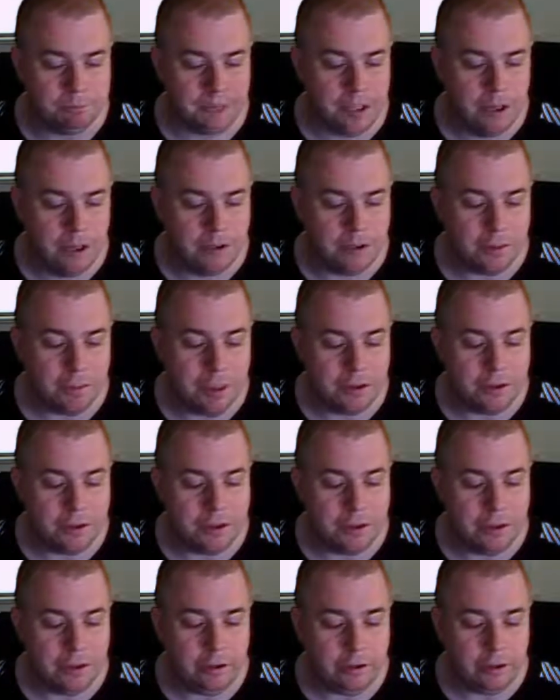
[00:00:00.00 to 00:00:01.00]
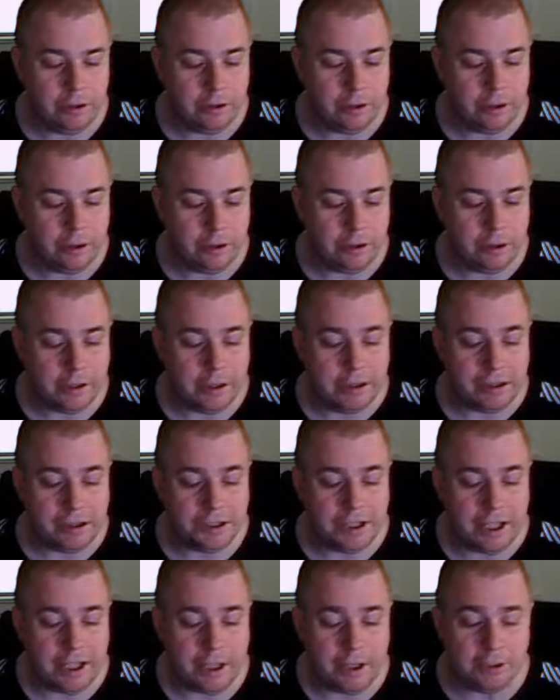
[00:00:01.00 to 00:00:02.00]
The method is
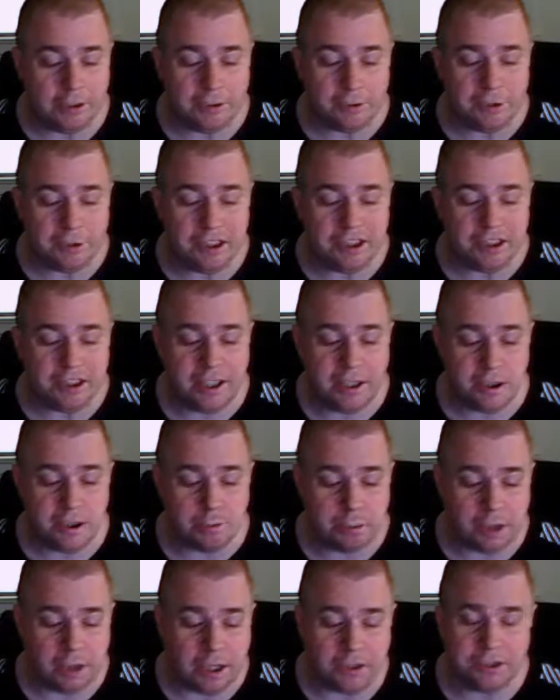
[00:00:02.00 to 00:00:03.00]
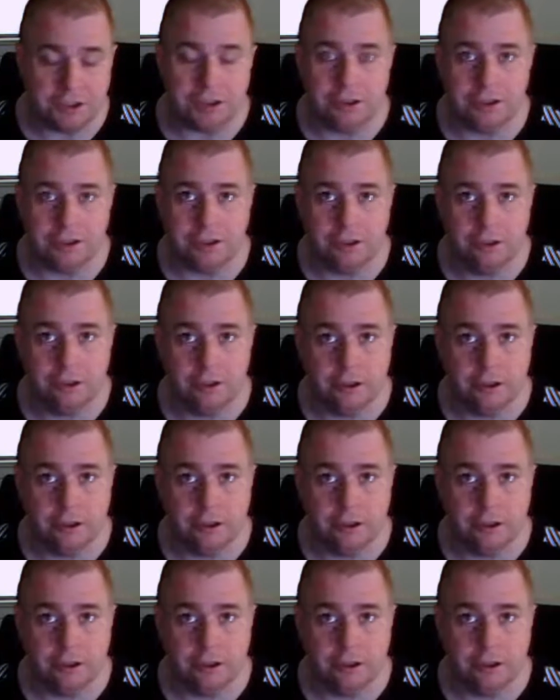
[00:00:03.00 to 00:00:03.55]
a three-stage process.